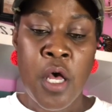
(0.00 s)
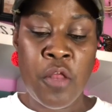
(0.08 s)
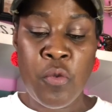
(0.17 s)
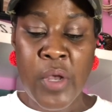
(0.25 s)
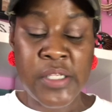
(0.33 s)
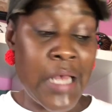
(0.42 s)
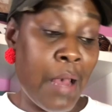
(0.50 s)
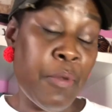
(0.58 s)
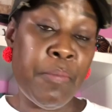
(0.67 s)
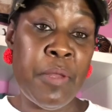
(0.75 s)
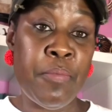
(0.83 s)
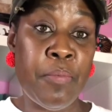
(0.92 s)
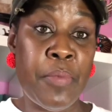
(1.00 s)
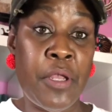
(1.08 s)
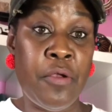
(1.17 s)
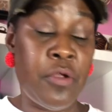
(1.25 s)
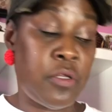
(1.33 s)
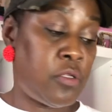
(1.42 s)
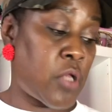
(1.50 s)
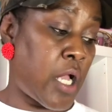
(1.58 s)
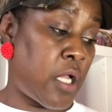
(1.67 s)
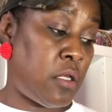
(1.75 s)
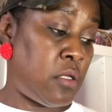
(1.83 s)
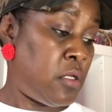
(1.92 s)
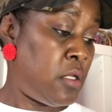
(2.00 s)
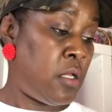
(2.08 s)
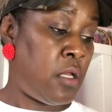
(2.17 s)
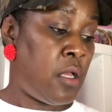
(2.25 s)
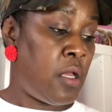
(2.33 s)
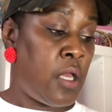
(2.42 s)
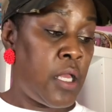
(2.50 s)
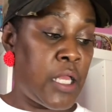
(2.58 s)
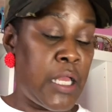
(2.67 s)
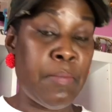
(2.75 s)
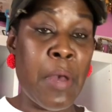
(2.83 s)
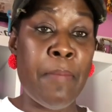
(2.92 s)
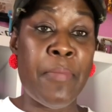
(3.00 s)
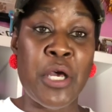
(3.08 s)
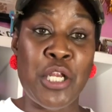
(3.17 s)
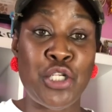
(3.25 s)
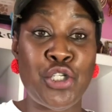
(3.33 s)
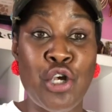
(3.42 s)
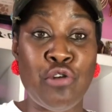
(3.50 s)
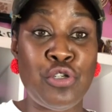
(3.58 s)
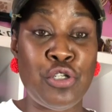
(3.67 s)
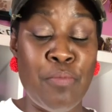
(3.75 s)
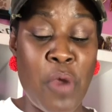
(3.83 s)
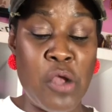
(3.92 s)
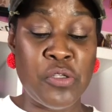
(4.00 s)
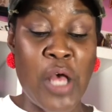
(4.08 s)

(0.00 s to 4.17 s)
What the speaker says: Otherwise, I'm going to be preparing so I can get my butt in church tomorrow.